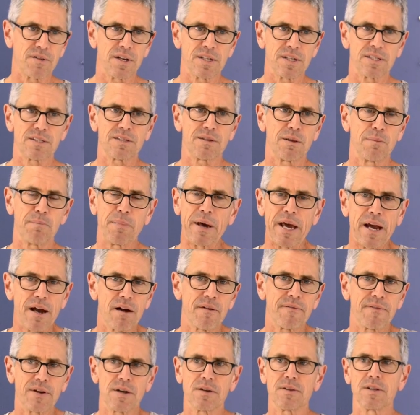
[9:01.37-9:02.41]
that's the bare
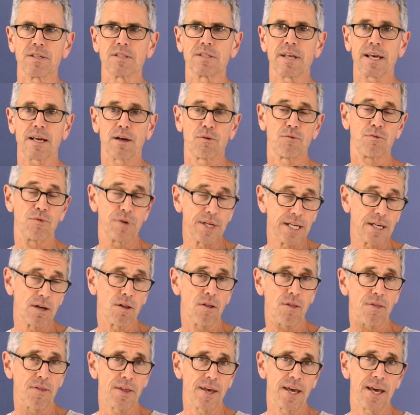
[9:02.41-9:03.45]
fear, that's like a real
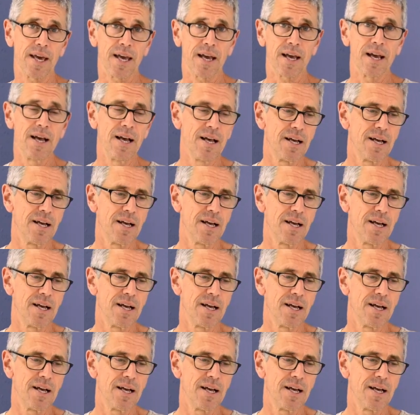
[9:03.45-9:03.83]
thing.